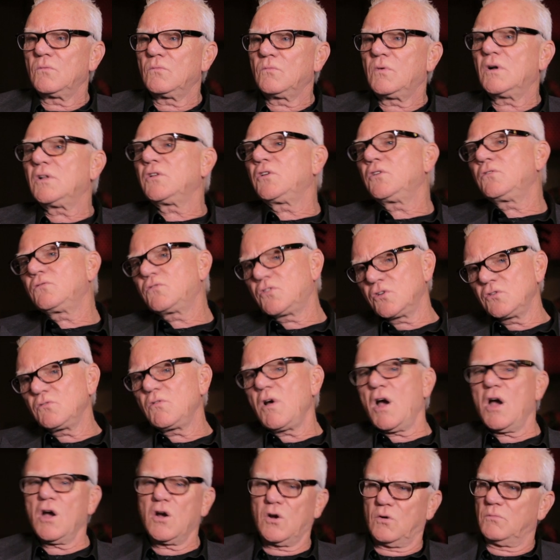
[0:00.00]
Well, you do
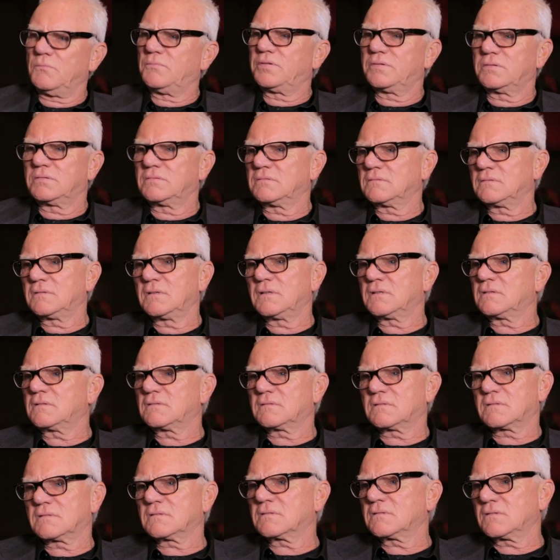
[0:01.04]
hope
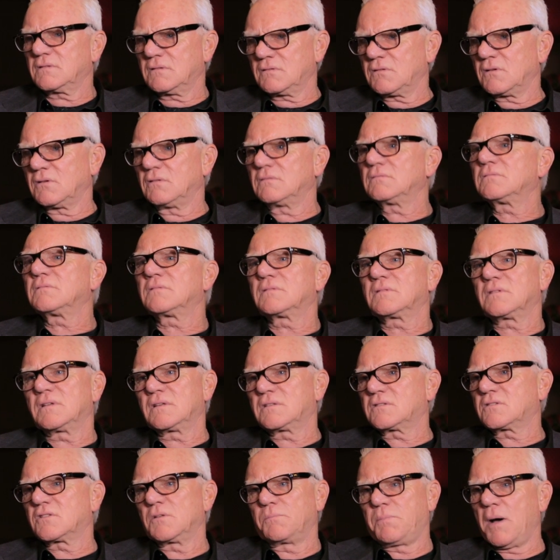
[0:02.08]

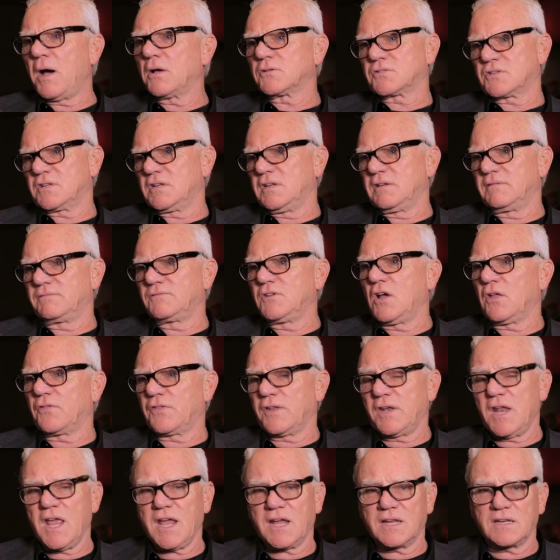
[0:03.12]
it's the positive, not the
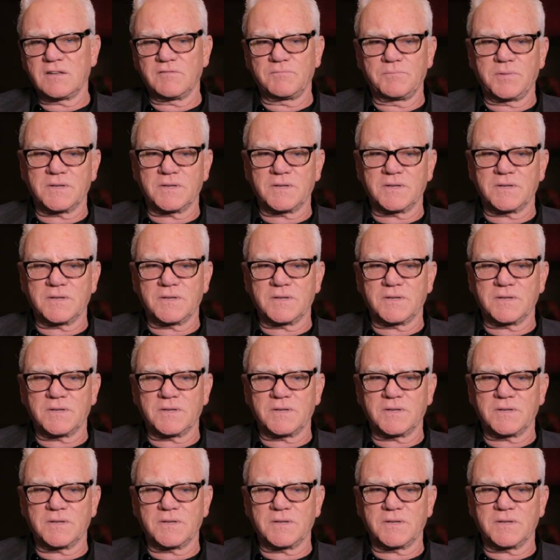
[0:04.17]
negative.